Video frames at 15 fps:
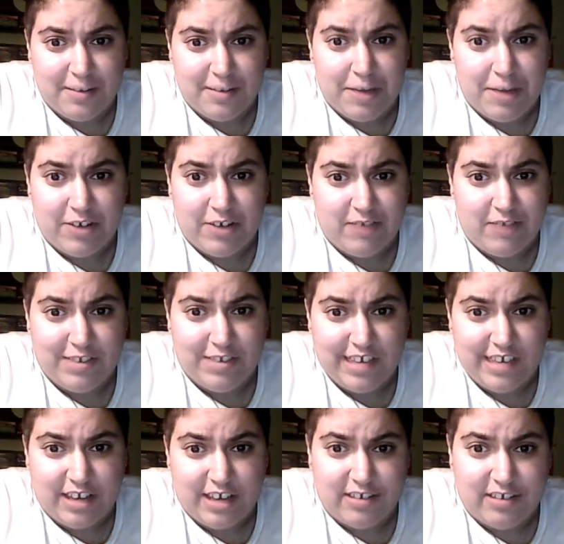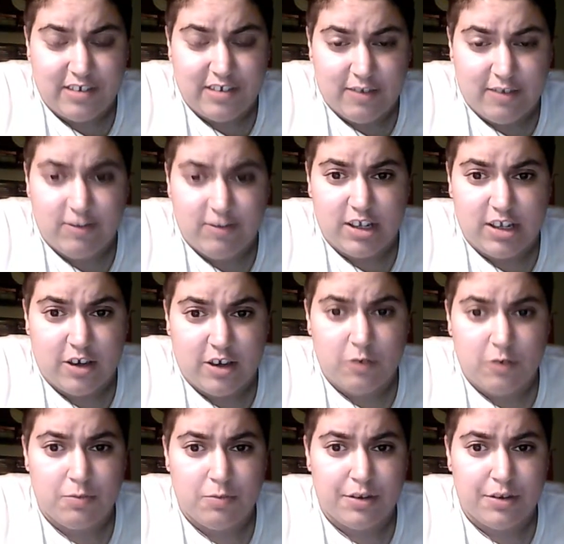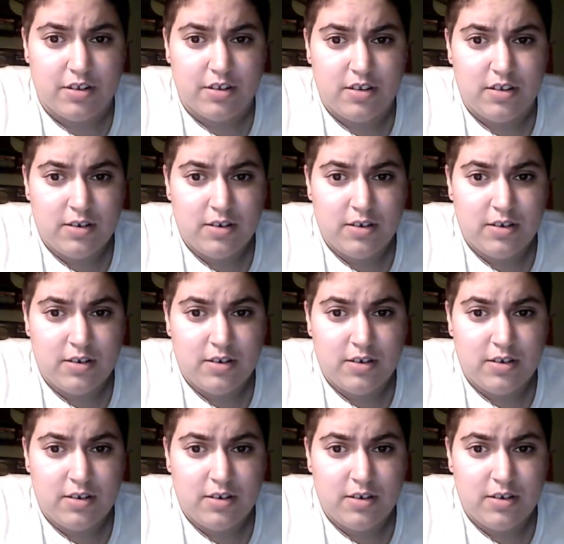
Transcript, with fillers: about even saying this in the video, but